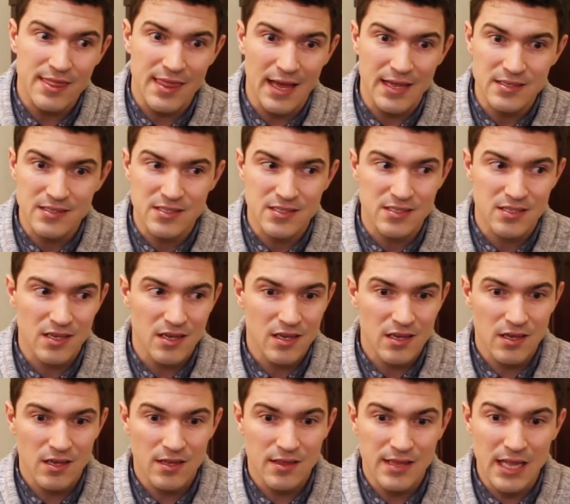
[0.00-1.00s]
that's
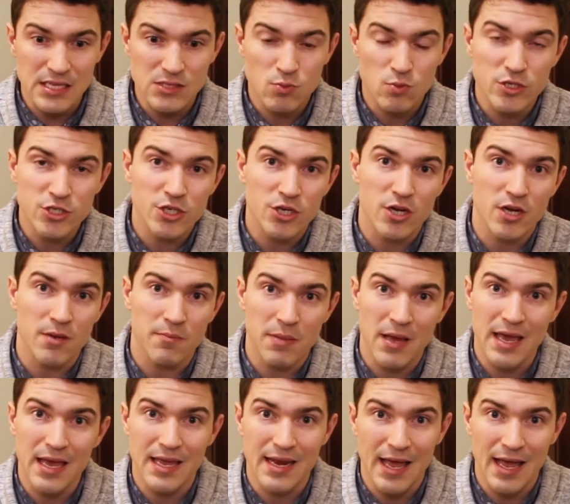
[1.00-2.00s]
that's what you're going to
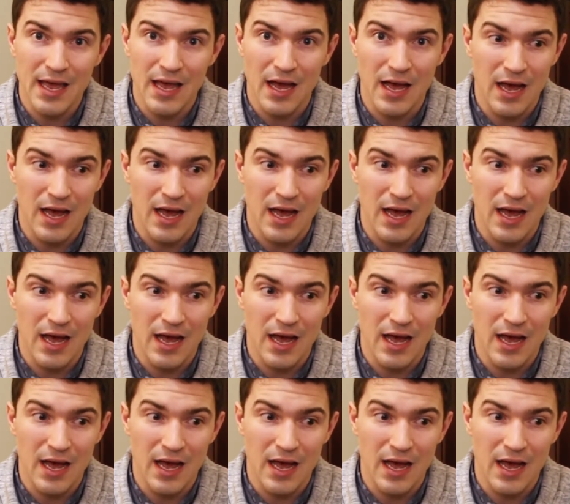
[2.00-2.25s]
pay an,